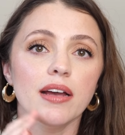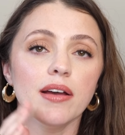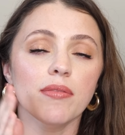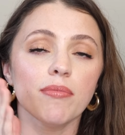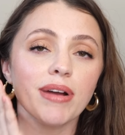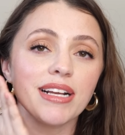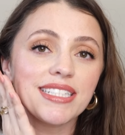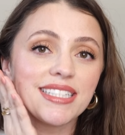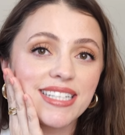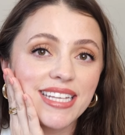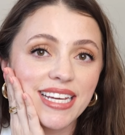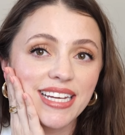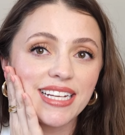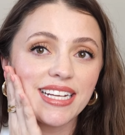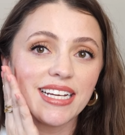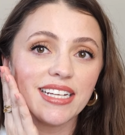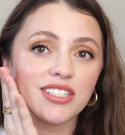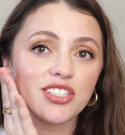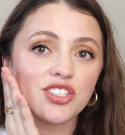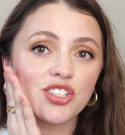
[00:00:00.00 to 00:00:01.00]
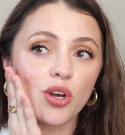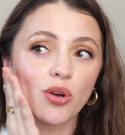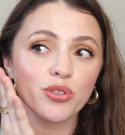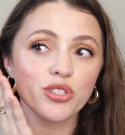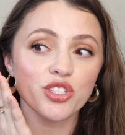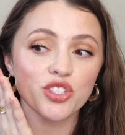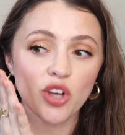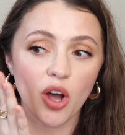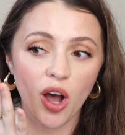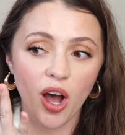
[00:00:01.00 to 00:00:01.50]
My skin is so
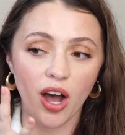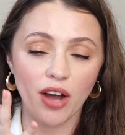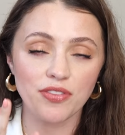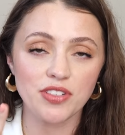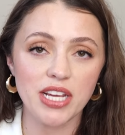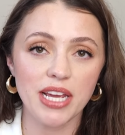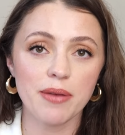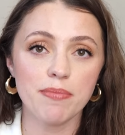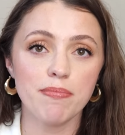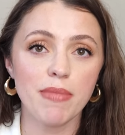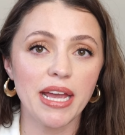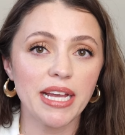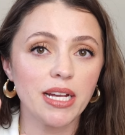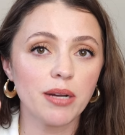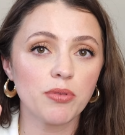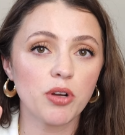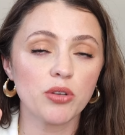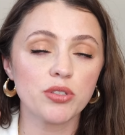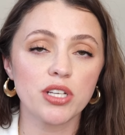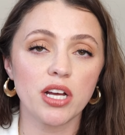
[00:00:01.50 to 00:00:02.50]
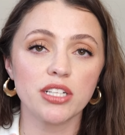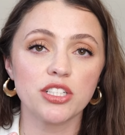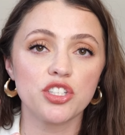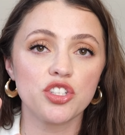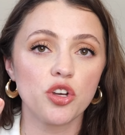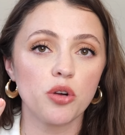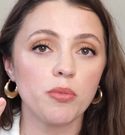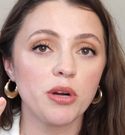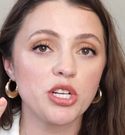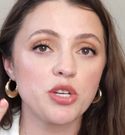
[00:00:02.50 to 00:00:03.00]
soft and makeup goes on
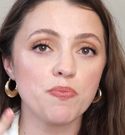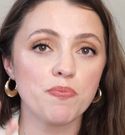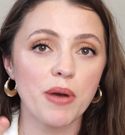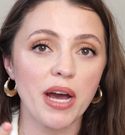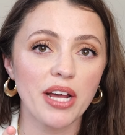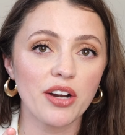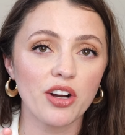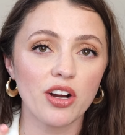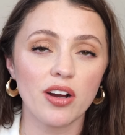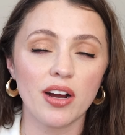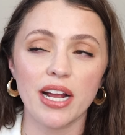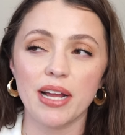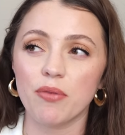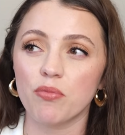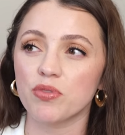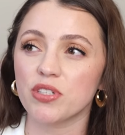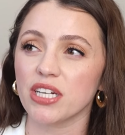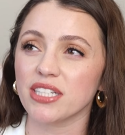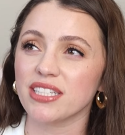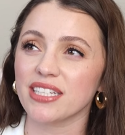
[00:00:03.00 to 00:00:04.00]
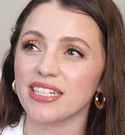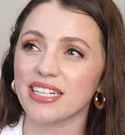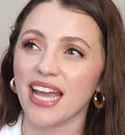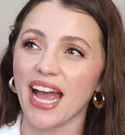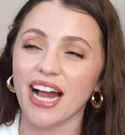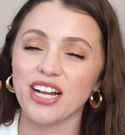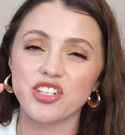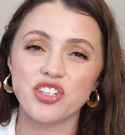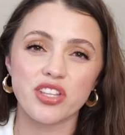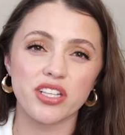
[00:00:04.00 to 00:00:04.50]
so much better. It doesn't
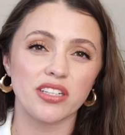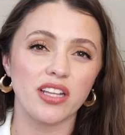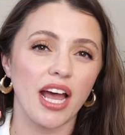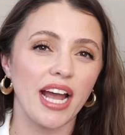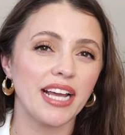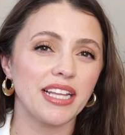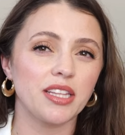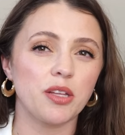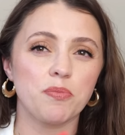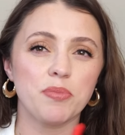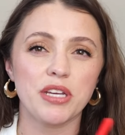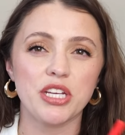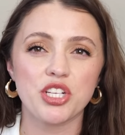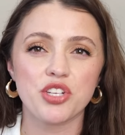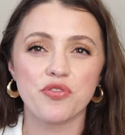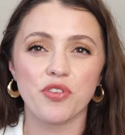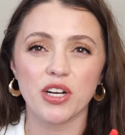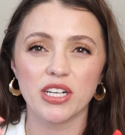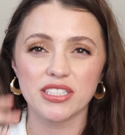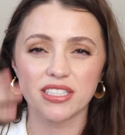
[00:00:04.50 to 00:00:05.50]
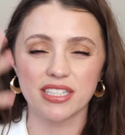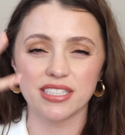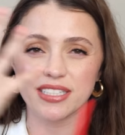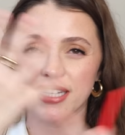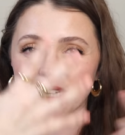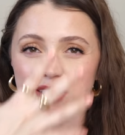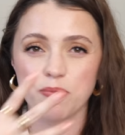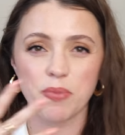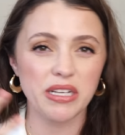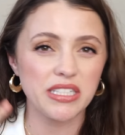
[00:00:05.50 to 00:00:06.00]
catch the light and the peach fuzz, because
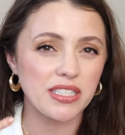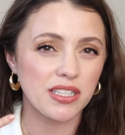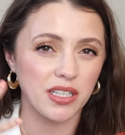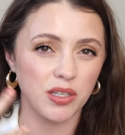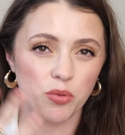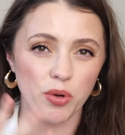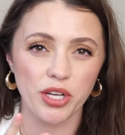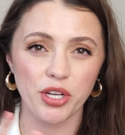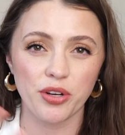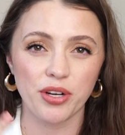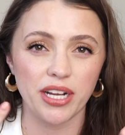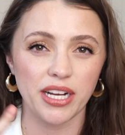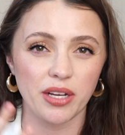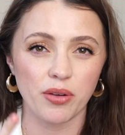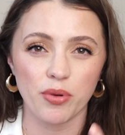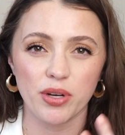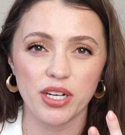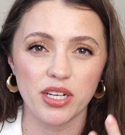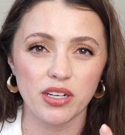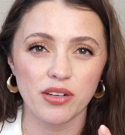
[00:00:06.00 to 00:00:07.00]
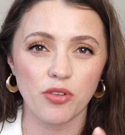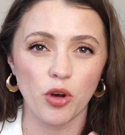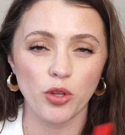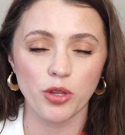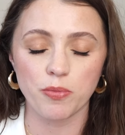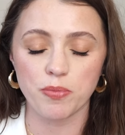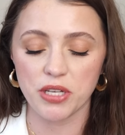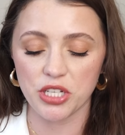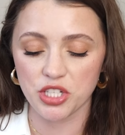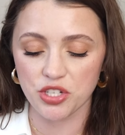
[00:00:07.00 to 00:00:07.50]
that's basically what you're getting rid of, all
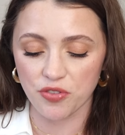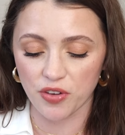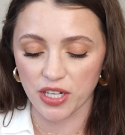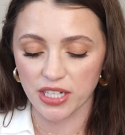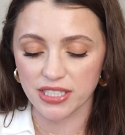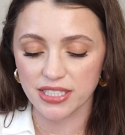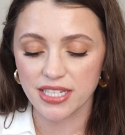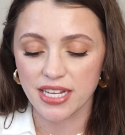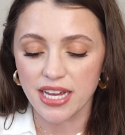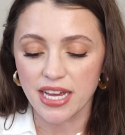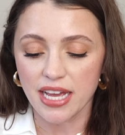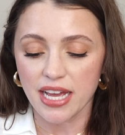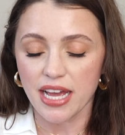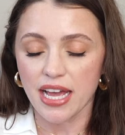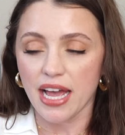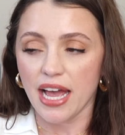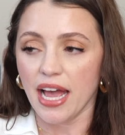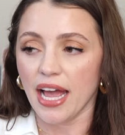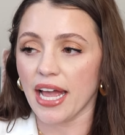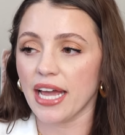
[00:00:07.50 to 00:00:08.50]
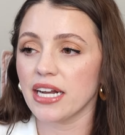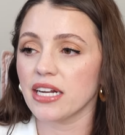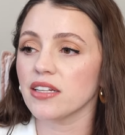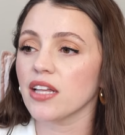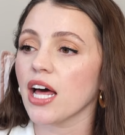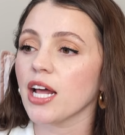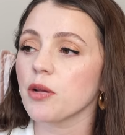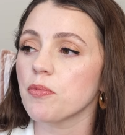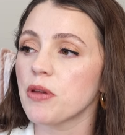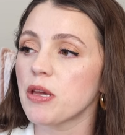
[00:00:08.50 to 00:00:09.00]
the peach fuzz. And a
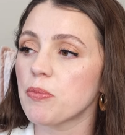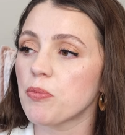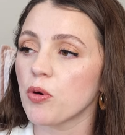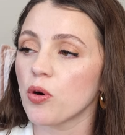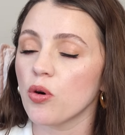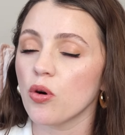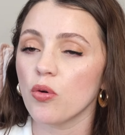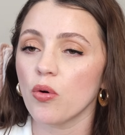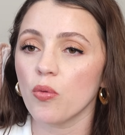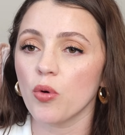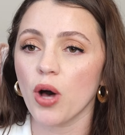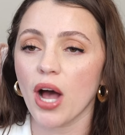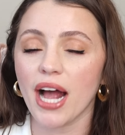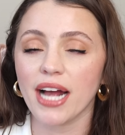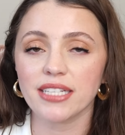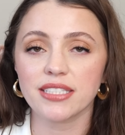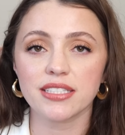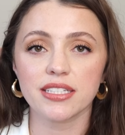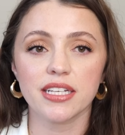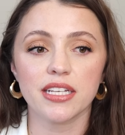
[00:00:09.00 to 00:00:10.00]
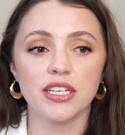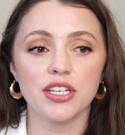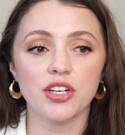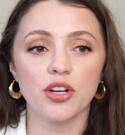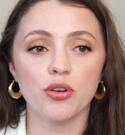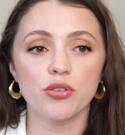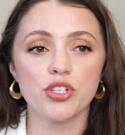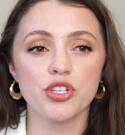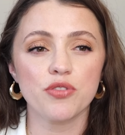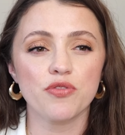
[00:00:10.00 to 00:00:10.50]
lot of people will ask like, you
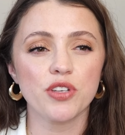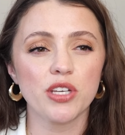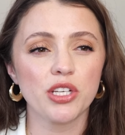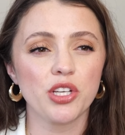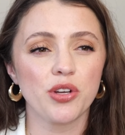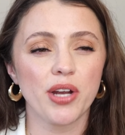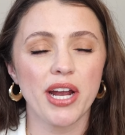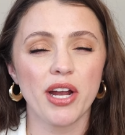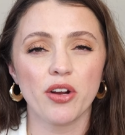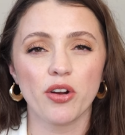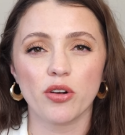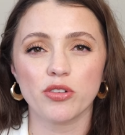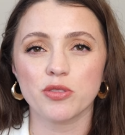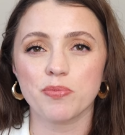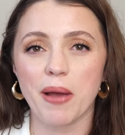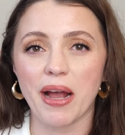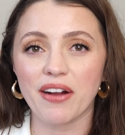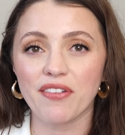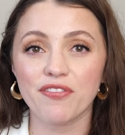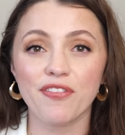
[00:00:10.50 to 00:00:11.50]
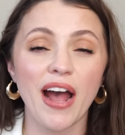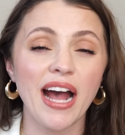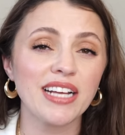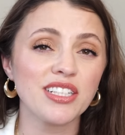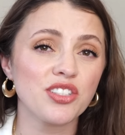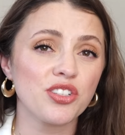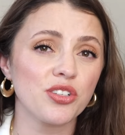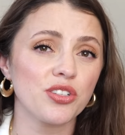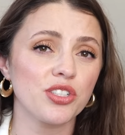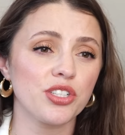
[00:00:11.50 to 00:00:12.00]
know, do you feel like your hair grows back
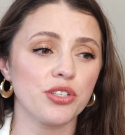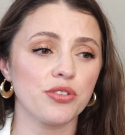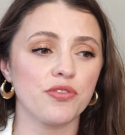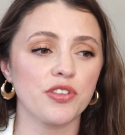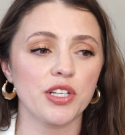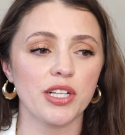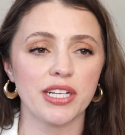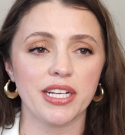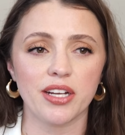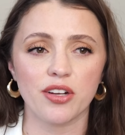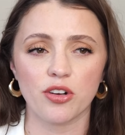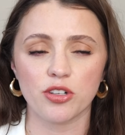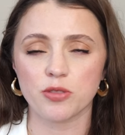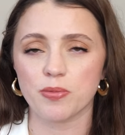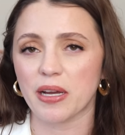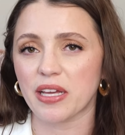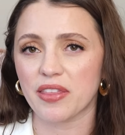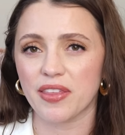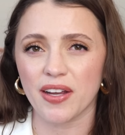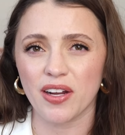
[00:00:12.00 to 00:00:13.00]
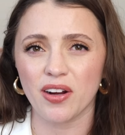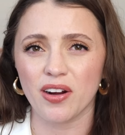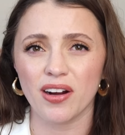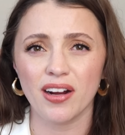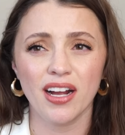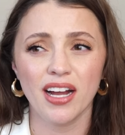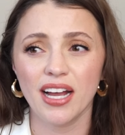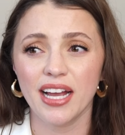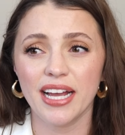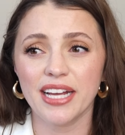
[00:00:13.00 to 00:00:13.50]
faster? Do you feel like it grows back
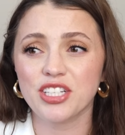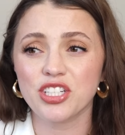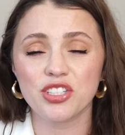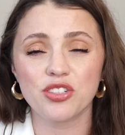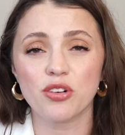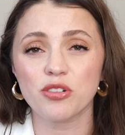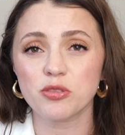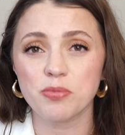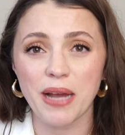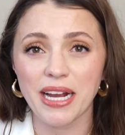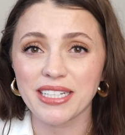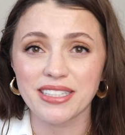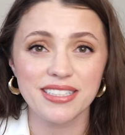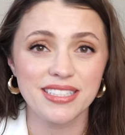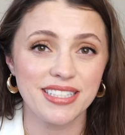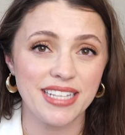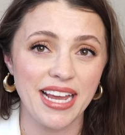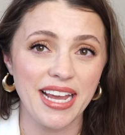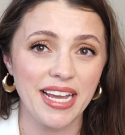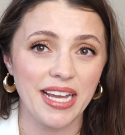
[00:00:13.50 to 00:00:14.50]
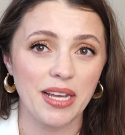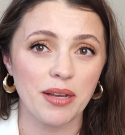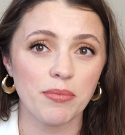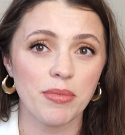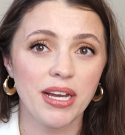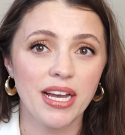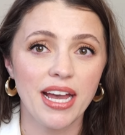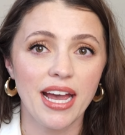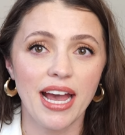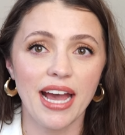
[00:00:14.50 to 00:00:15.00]
thicker? It just grows back the same.
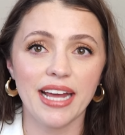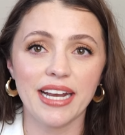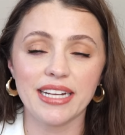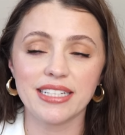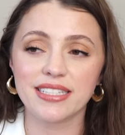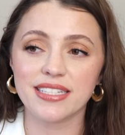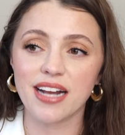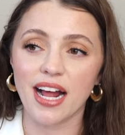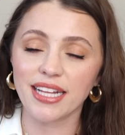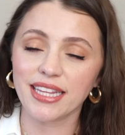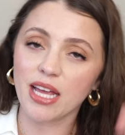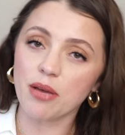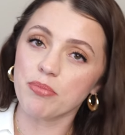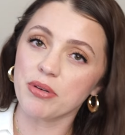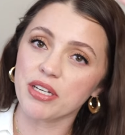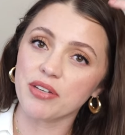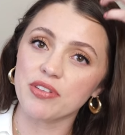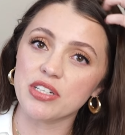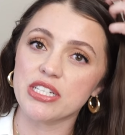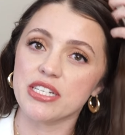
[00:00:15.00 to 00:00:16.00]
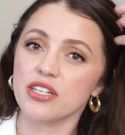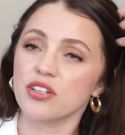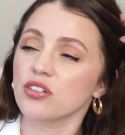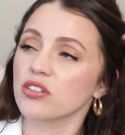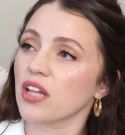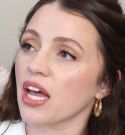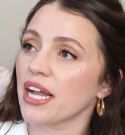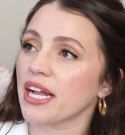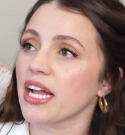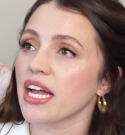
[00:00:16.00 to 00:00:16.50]
And it's not that big of a deal.
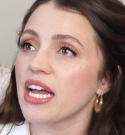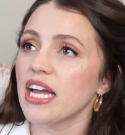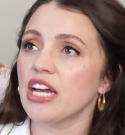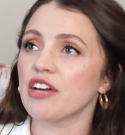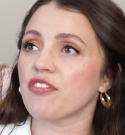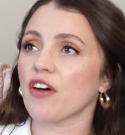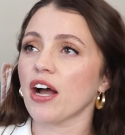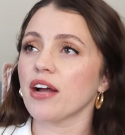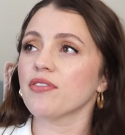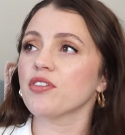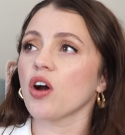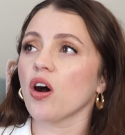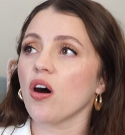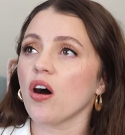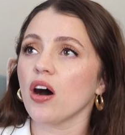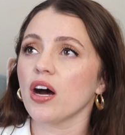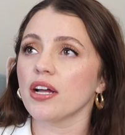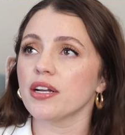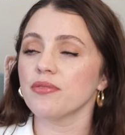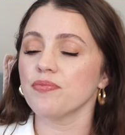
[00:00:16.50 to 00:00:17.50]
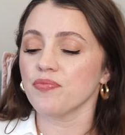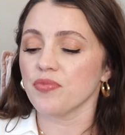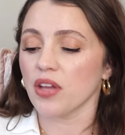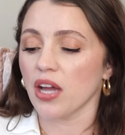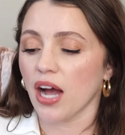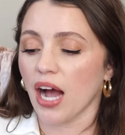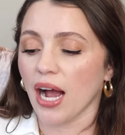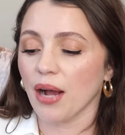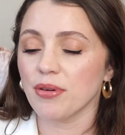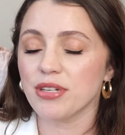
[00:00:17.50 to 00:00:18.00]
Like if I've gone,
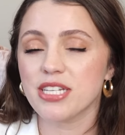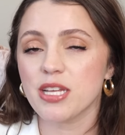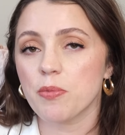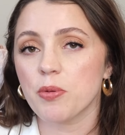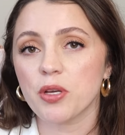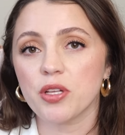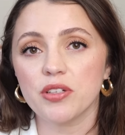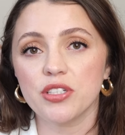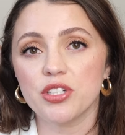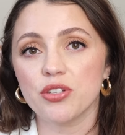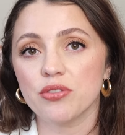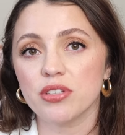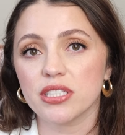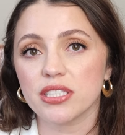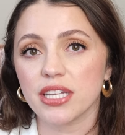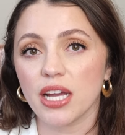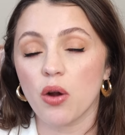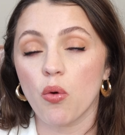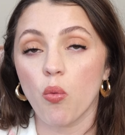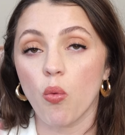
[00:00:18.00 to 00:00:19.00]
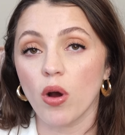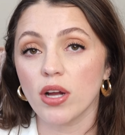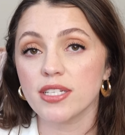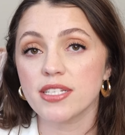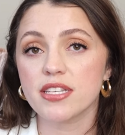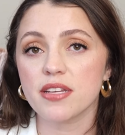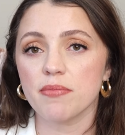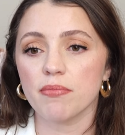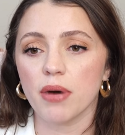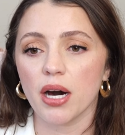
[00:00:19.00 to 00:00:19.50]
I would typically do this like
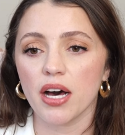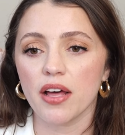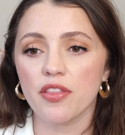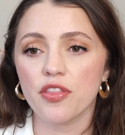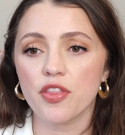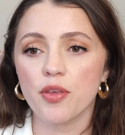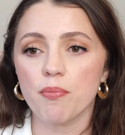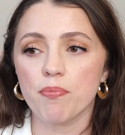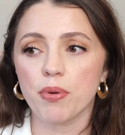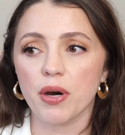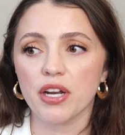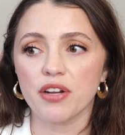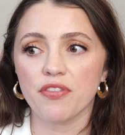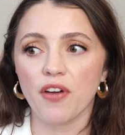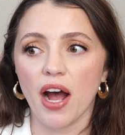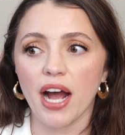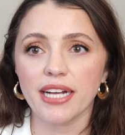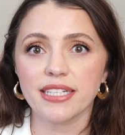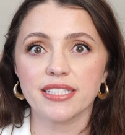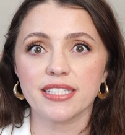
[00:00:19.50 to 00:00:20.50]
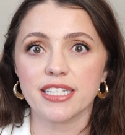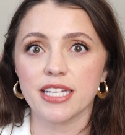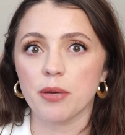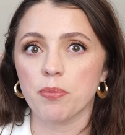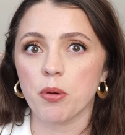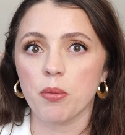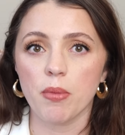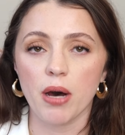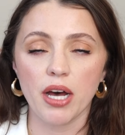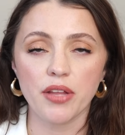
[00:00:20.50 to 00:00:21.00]
once a month, but if I skip
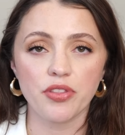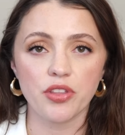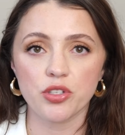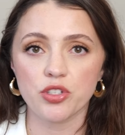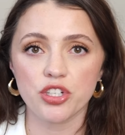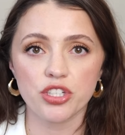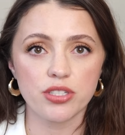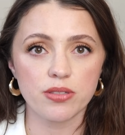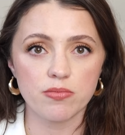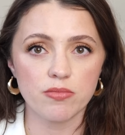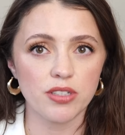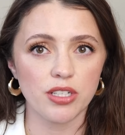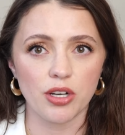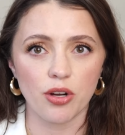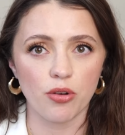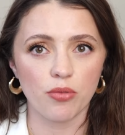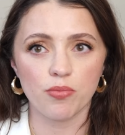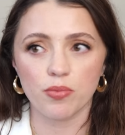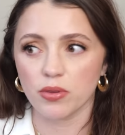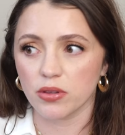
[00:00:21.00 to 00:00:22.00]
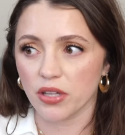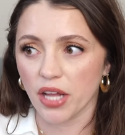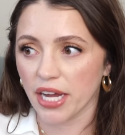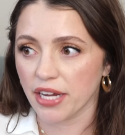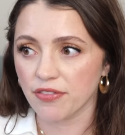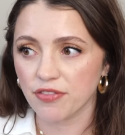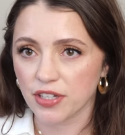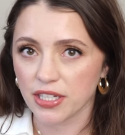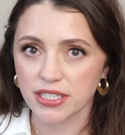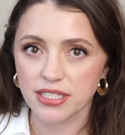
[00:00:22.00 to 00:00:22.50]
a month and just, you know,
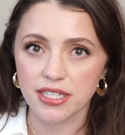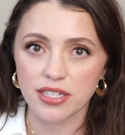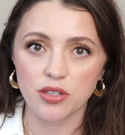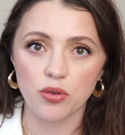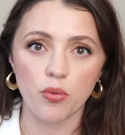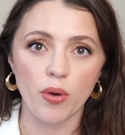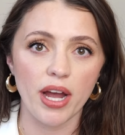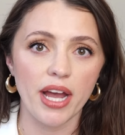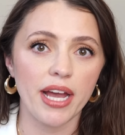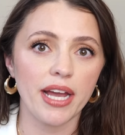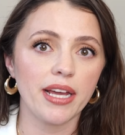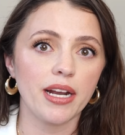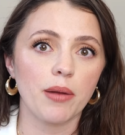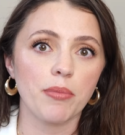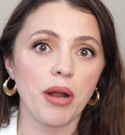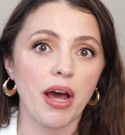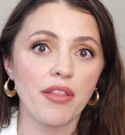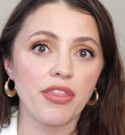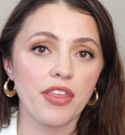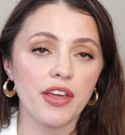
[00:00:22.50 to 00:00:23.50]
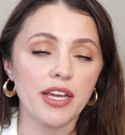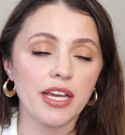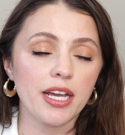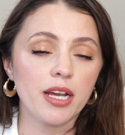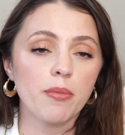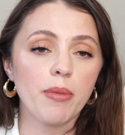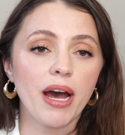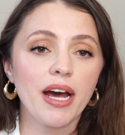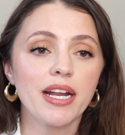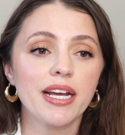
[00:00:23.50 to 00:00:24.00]
life gets in the way and I'm not thinking
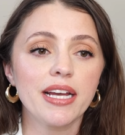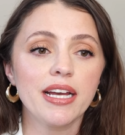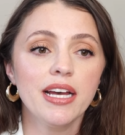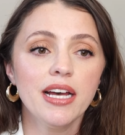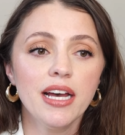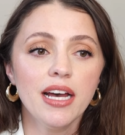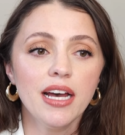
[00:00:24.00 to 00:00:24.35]
about it,